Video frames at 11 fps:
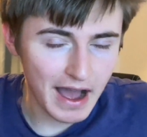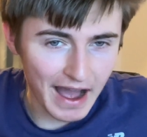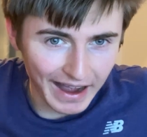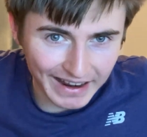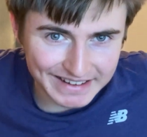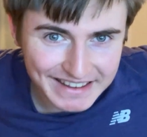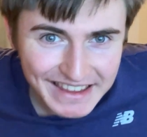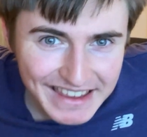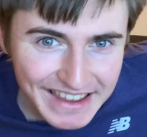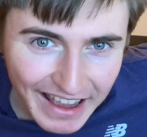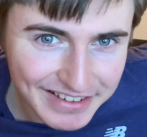And
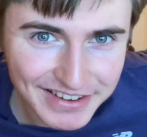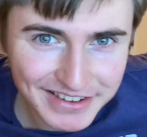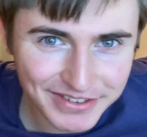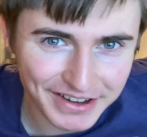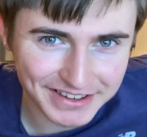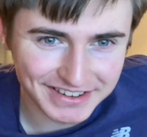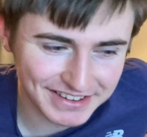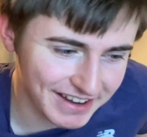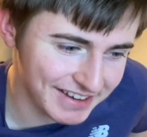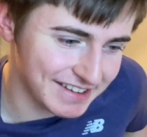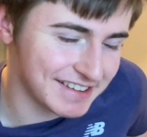he has switched
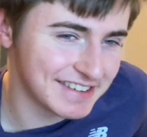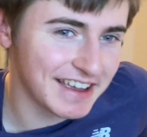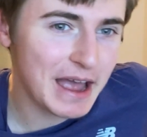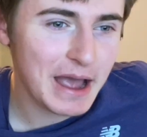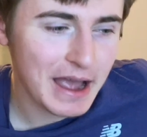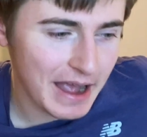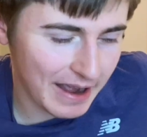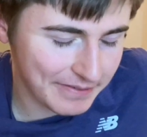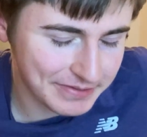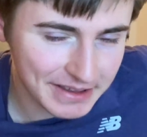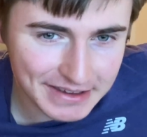sides.
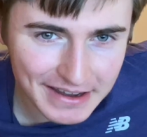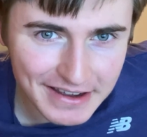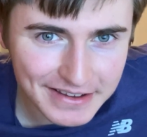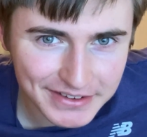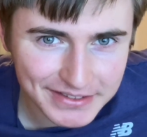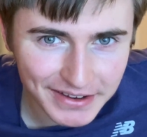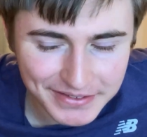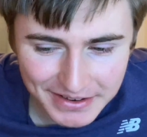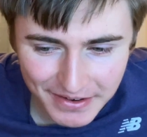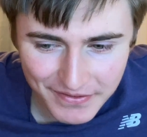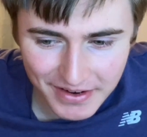After years of
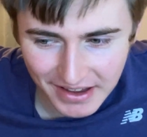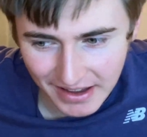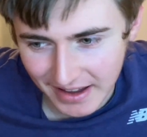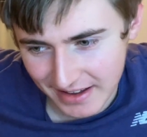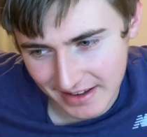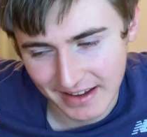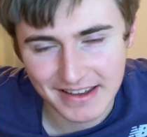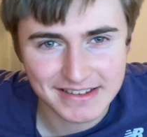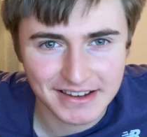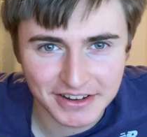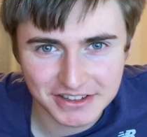WWE,
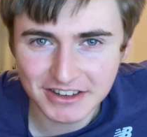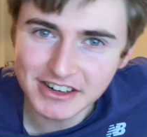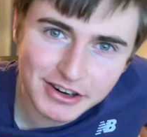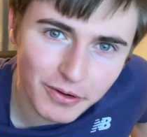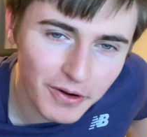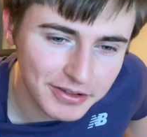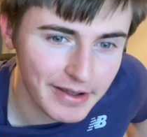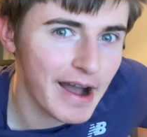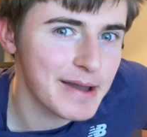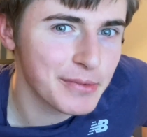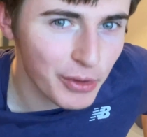he's gone, do you know what?
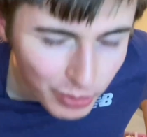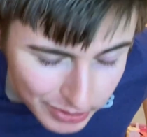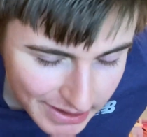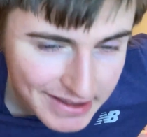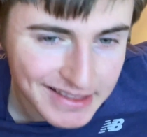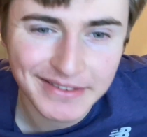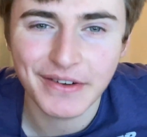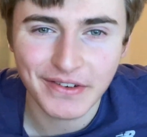I'm all in with